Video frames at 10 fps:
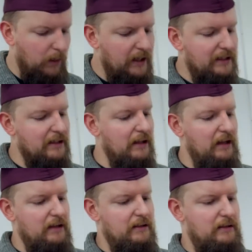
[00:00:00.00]
What is
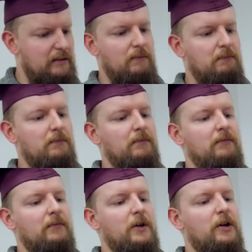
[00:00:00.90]
this?
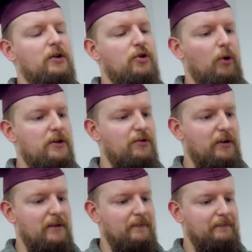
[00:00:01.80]

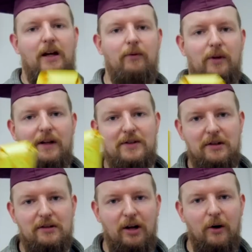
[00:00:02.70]
Hjortron. Everyone loves a
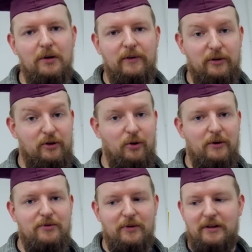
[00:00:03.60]
good cone of
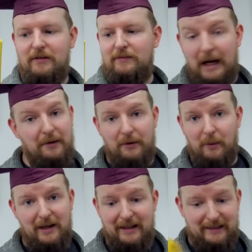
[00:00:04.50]
Hjortron. I don't know
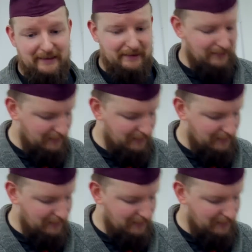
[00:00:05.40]
what it is.